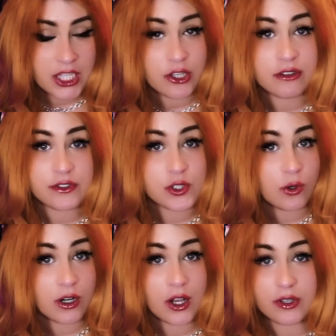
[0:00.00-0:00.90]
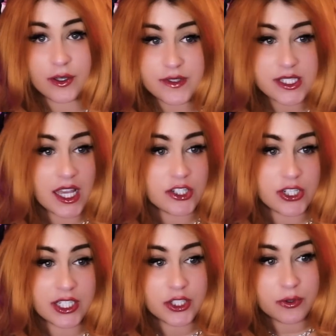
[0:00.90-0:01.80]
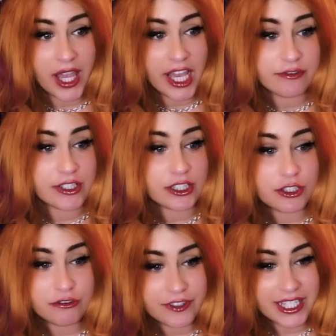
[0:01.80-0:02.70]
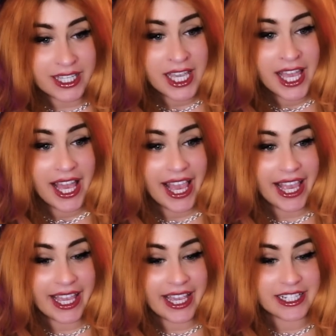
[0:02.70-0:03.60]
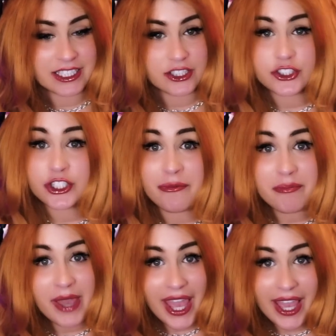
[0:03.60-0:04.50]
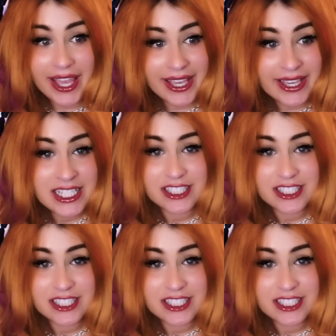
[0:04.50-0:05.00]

you have Zoro, you have Sanji, you have Luffy, and Jinbei,